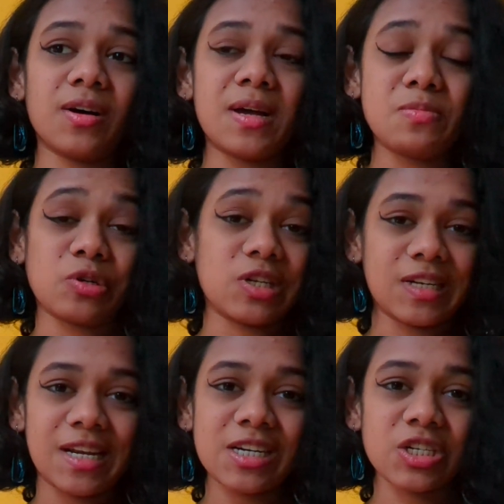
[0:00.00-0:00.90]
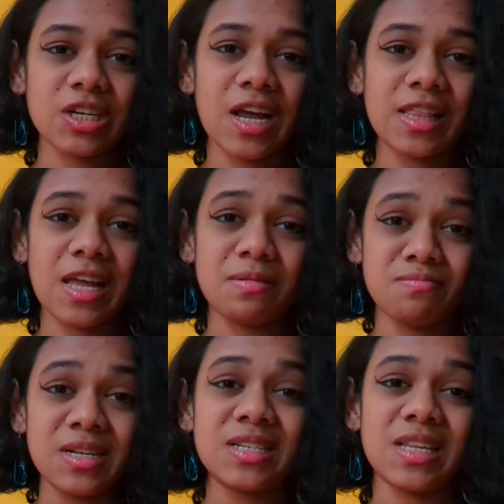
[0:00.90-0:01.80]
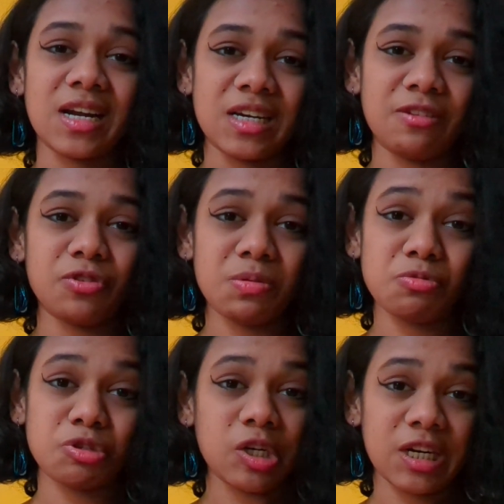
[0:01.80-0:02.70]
emotional connection, and that meets that need for emotional